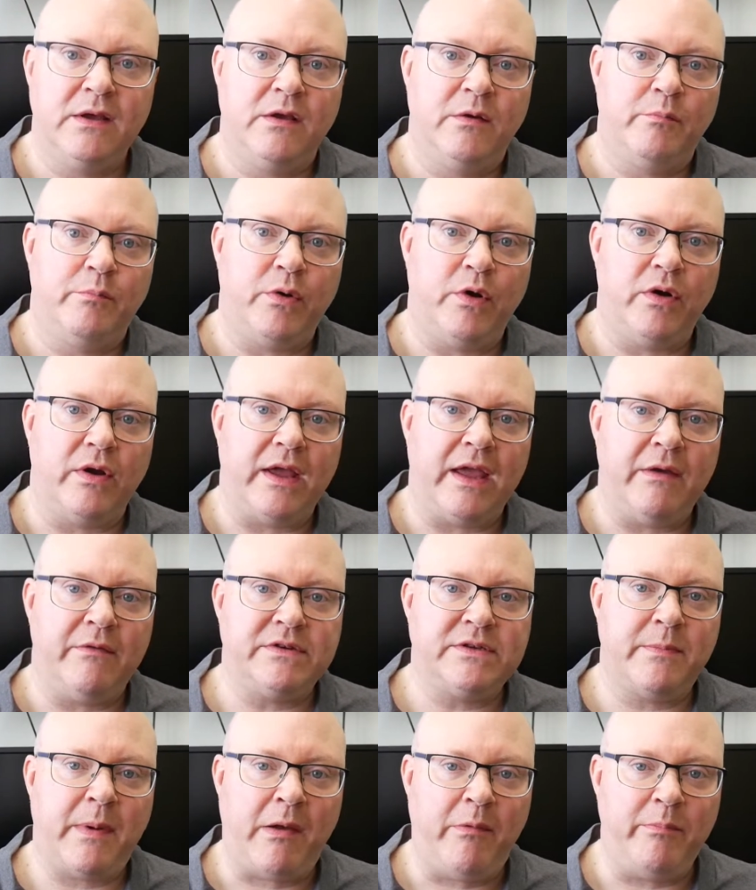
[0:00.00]
But it was
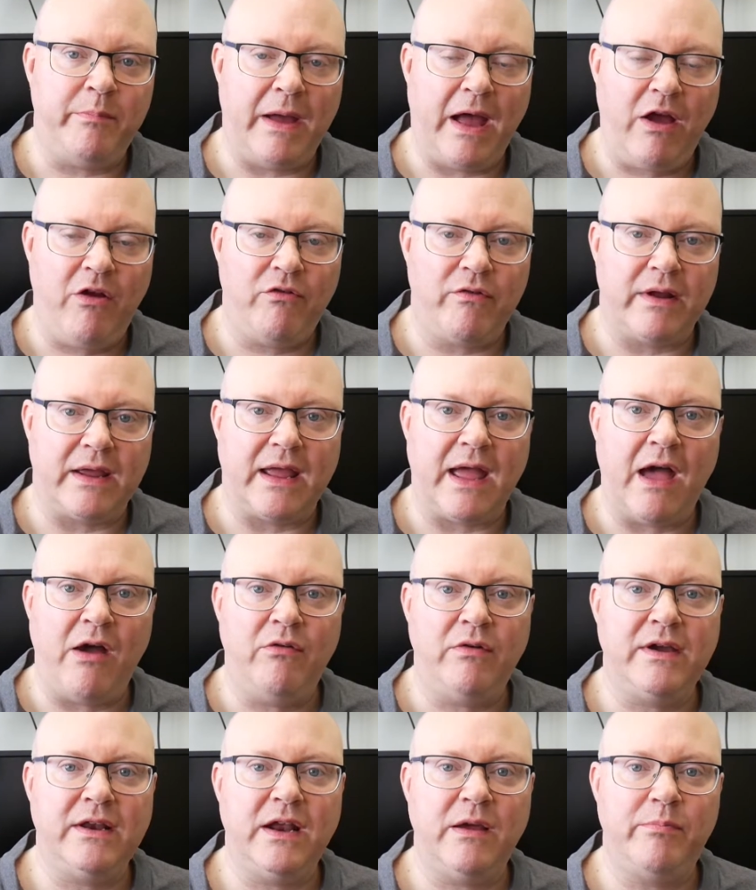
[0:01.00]
about powering. How
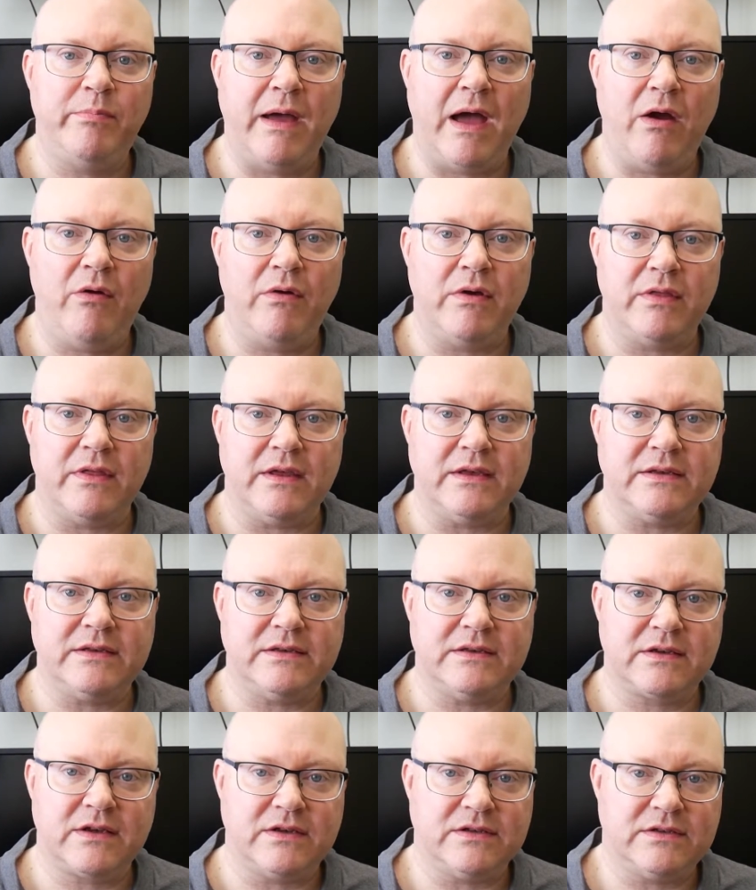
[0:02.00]
can I power
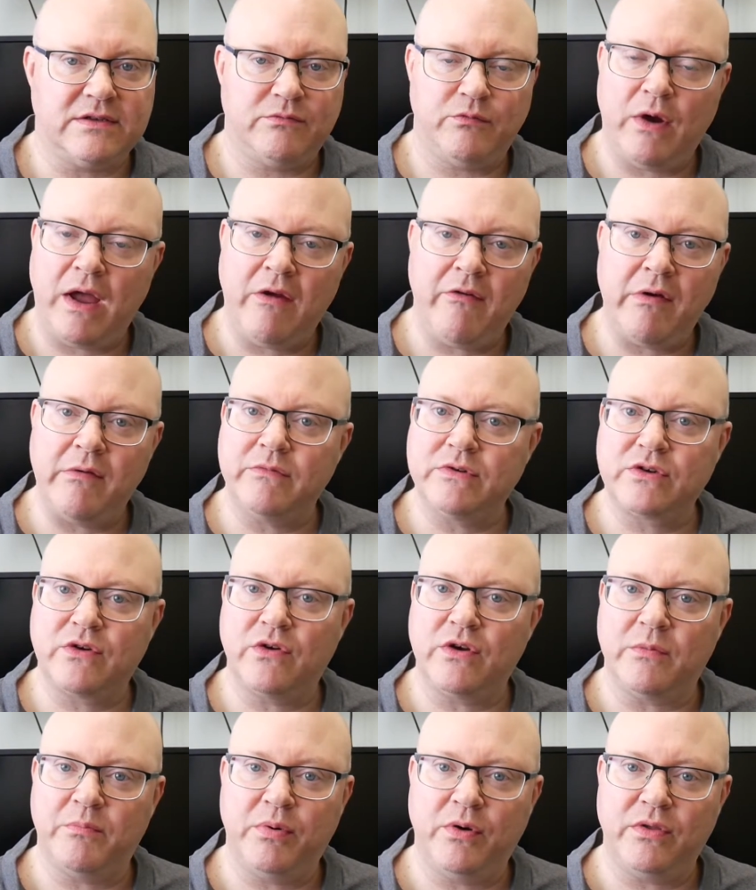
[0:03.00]
this? Because where I was
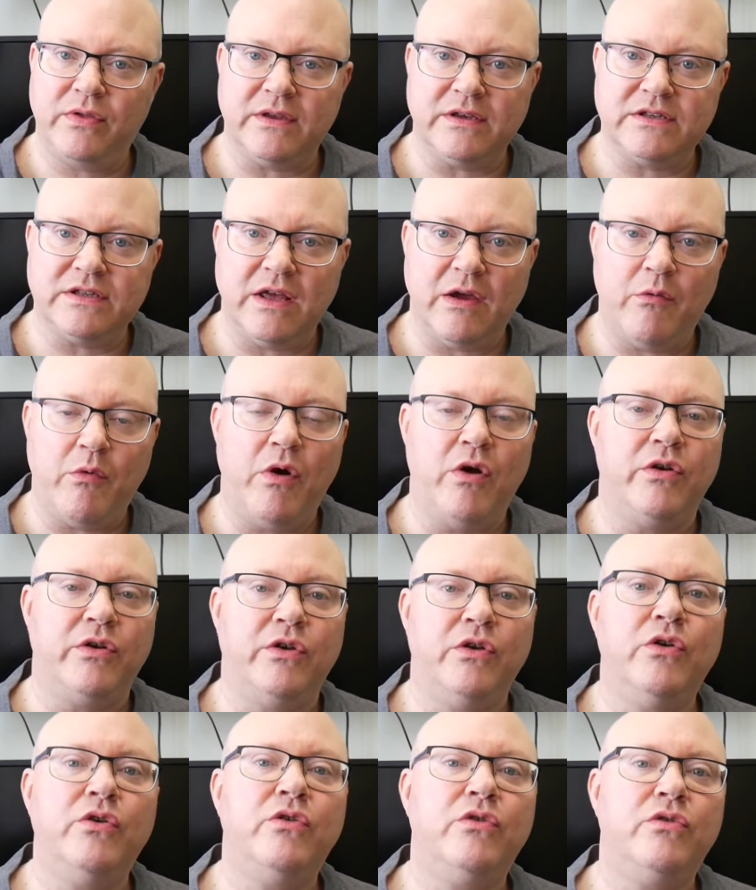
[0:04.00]
going to put this, there were
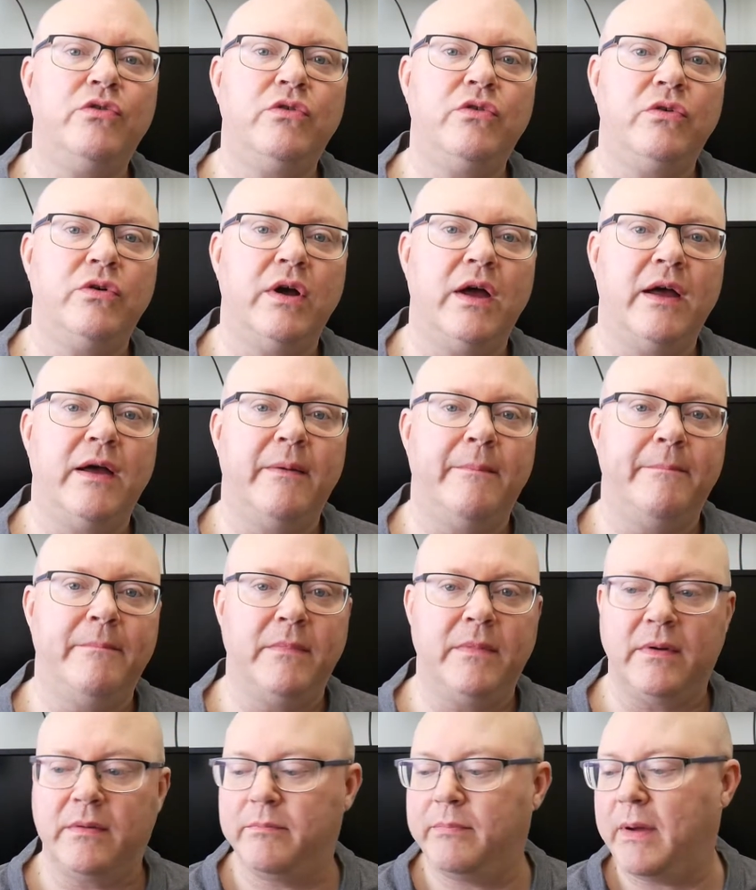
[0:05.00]
no
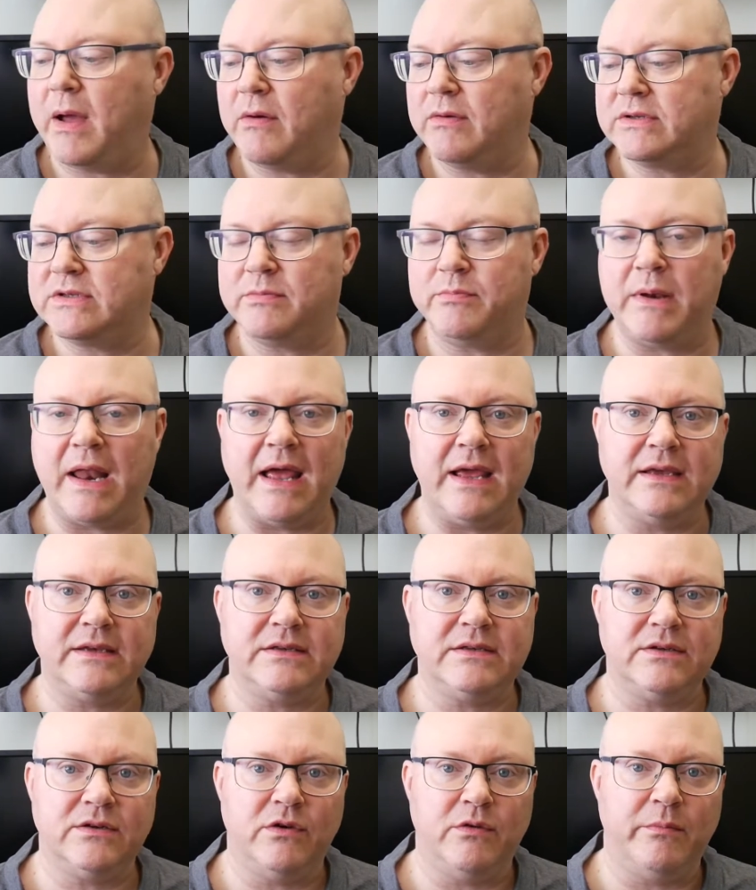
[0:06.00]
power
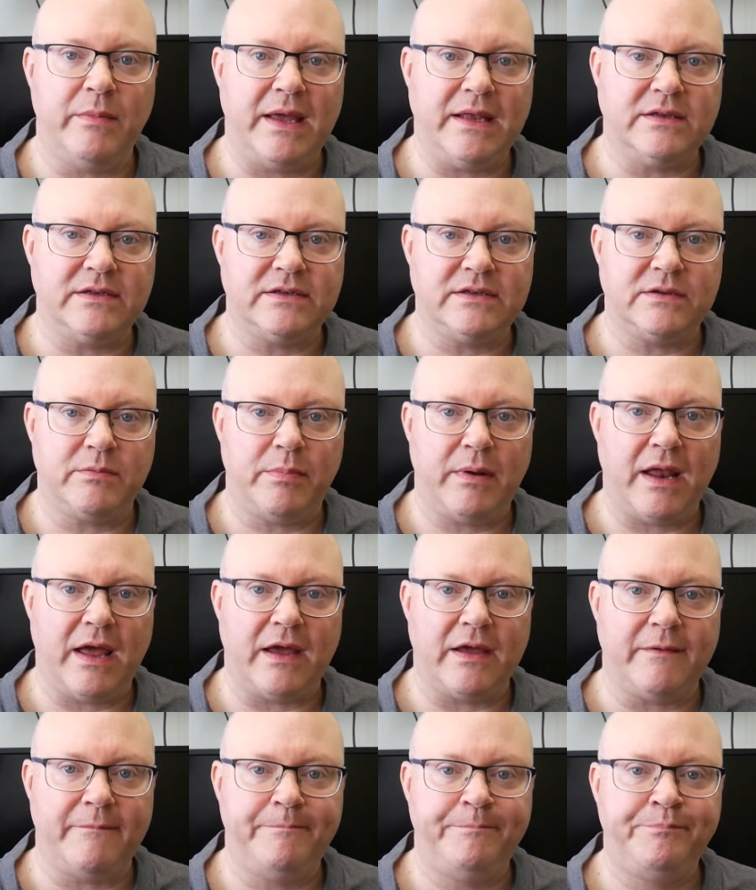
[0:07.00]
supplies, no mains
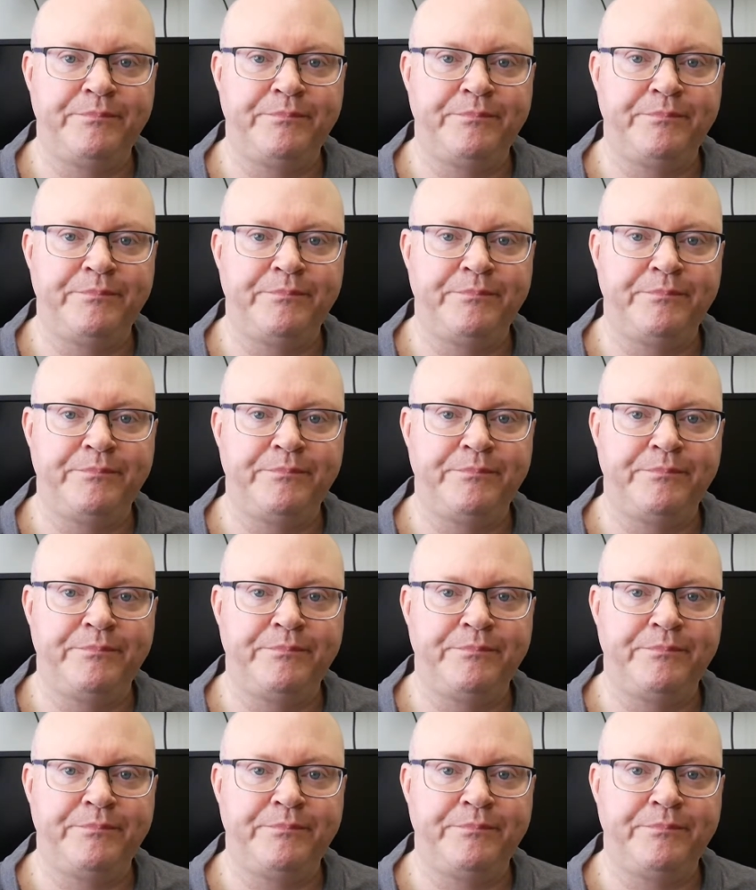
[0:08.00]
supply.